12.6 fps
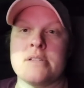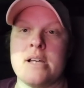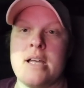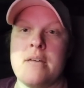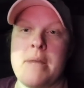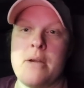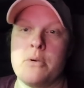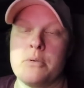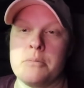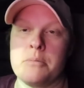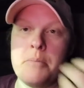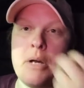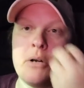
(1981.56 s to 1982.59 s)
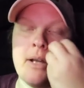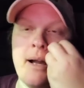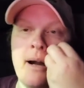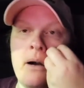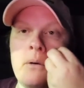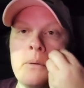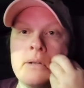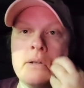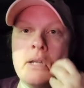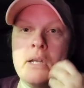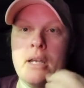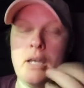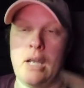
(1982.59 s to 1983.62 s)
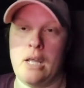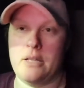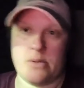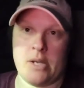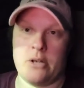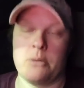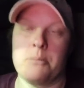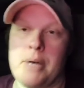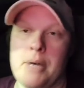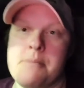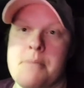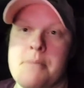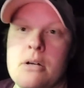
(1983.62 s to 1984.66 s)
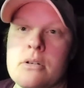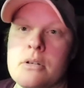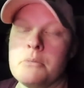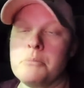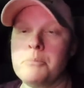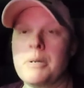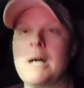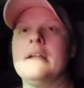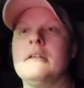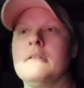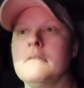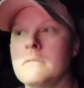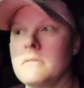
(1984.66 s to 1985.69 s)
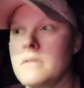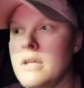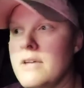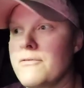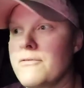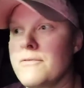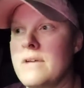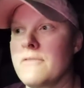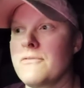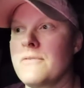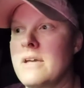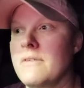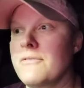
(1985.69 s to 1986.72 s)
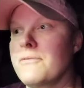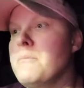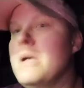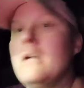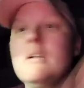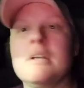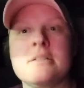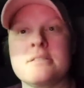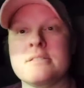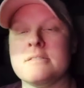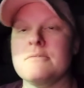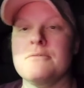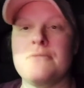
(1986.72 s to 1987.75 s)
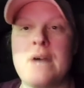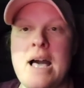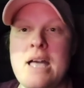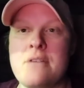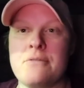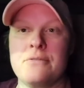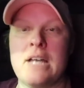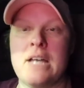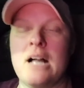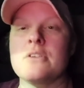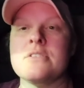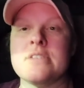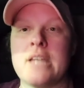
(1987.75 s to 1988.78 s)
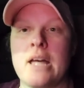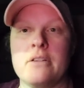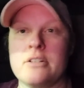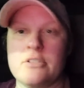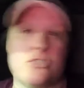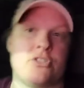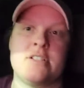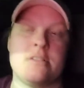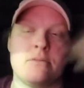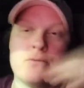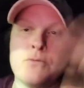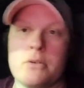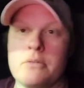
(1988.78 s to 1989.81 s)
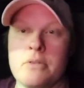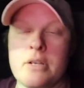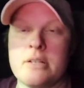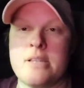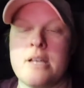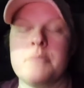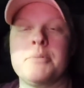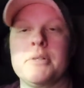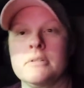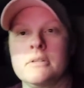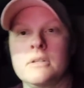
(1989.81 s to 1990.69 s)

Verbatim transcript: I have my own milk cow and, and and so I don't buy milk. But if if if milk is five dollars a gallon, just for example,